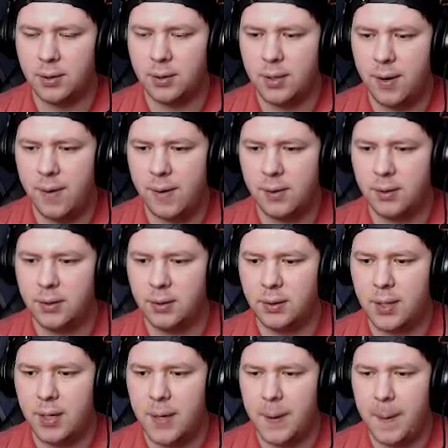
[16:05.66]

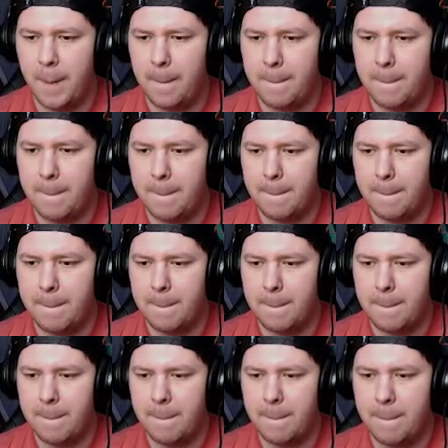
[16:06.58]

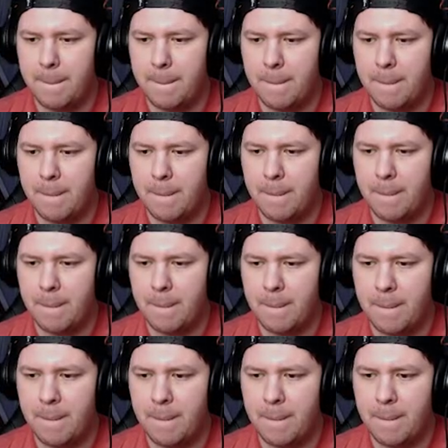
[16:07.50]

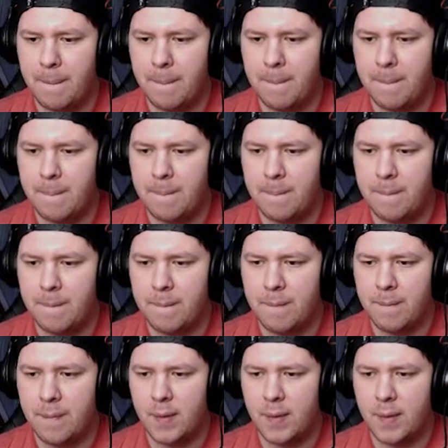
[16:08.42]
No one is speaking in this clip.